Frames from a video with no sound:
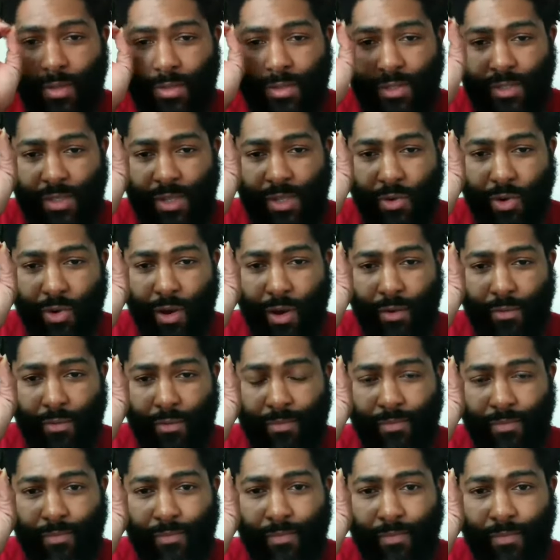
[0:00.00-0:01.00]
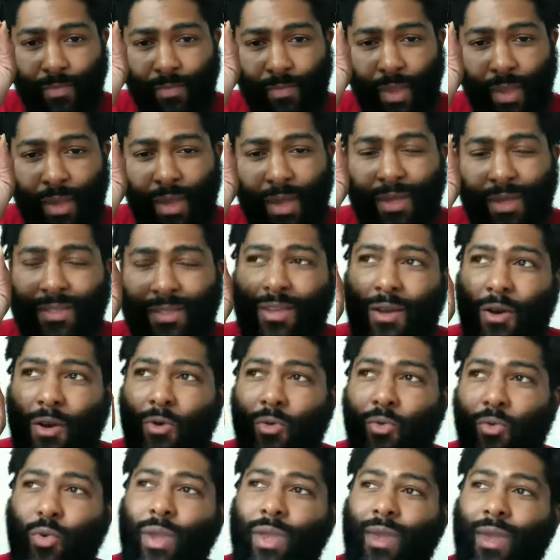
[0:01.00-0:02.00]
zero. So
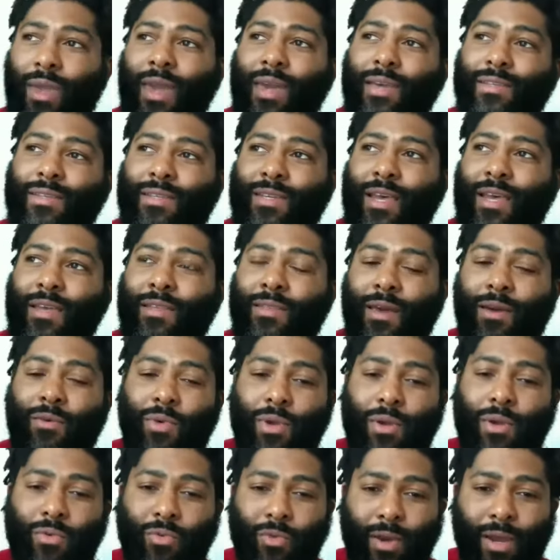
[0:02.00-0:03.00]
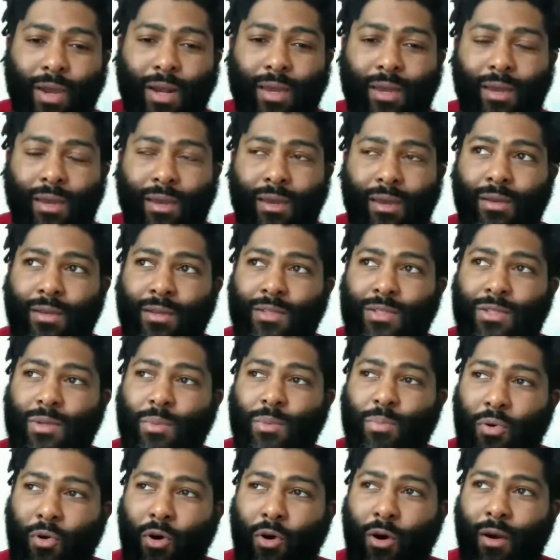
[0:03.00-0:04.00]
we can't say that we really
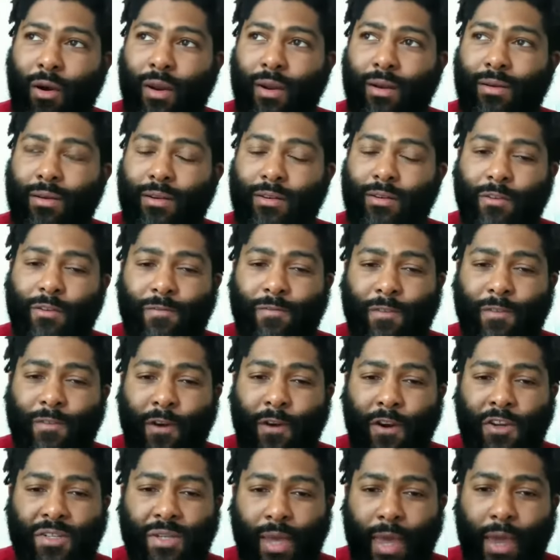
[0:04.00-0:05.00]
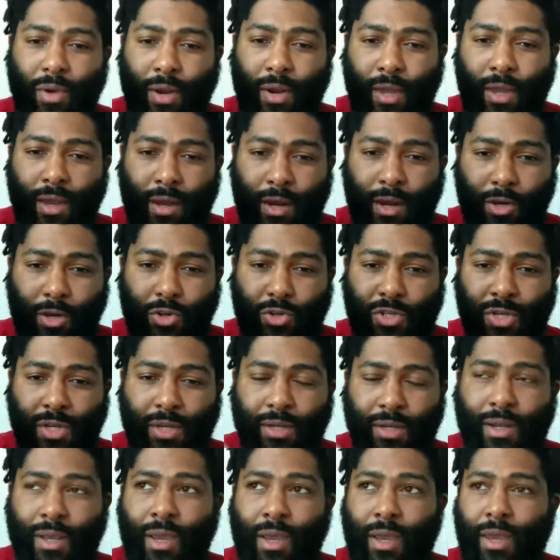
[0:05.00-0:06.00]
support diversity, equity,
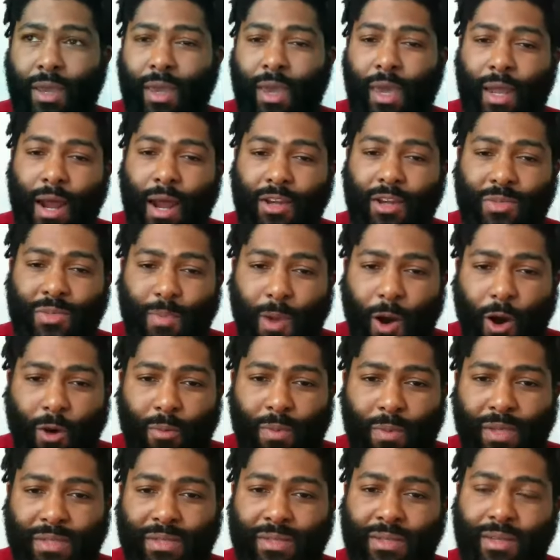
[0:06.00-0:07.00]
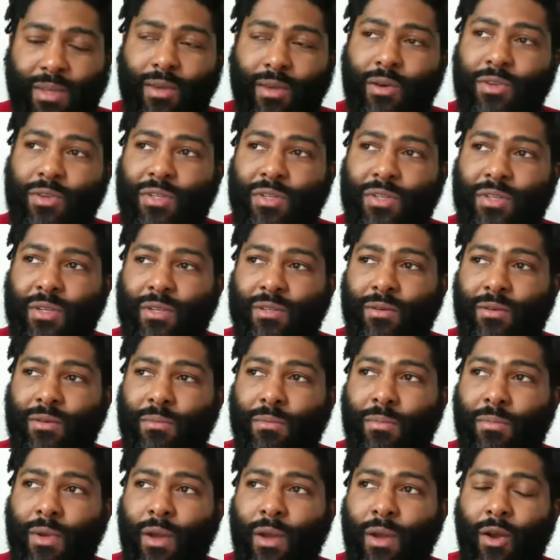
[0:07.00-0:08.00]
inclusion in our small business
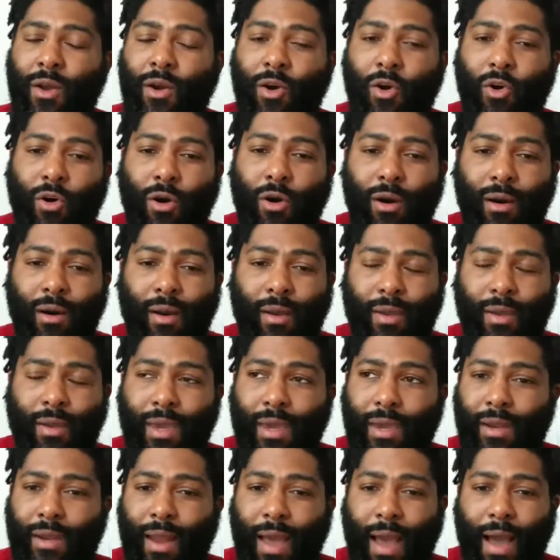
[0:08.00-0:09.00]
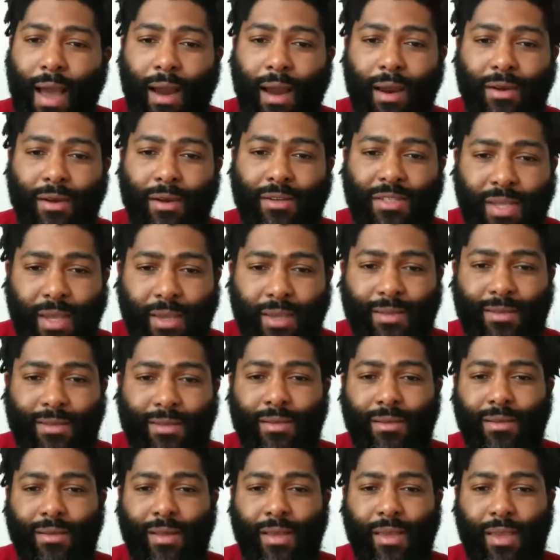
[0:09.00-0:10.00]
ecosystem or in our tech
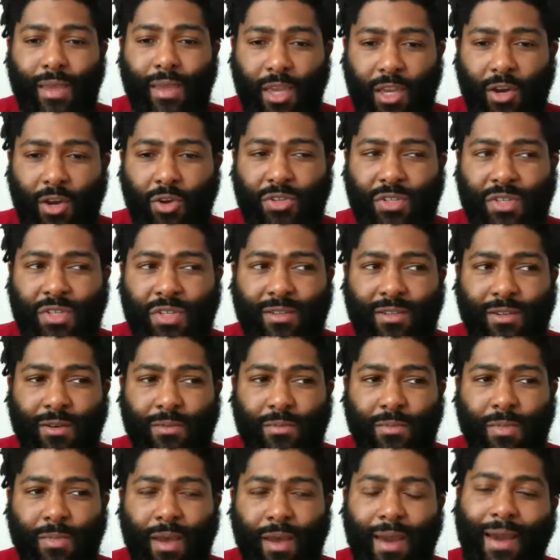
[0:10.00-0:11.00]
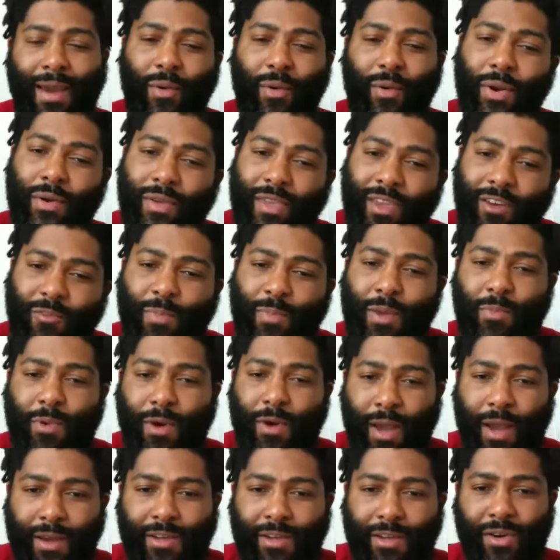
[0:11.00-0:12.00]
ecosystem, and we don't give people
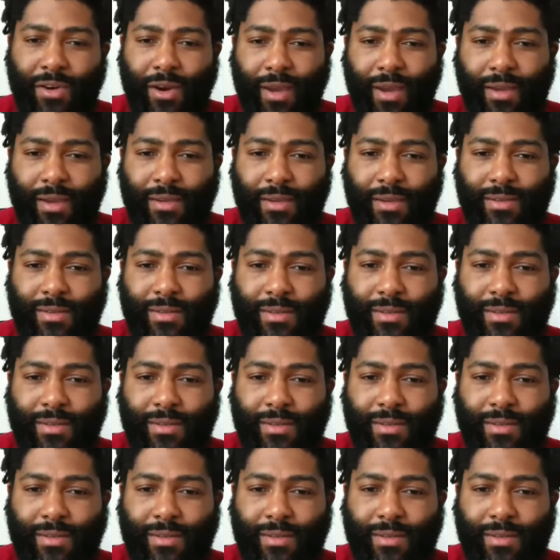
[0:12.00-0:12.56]
contracts.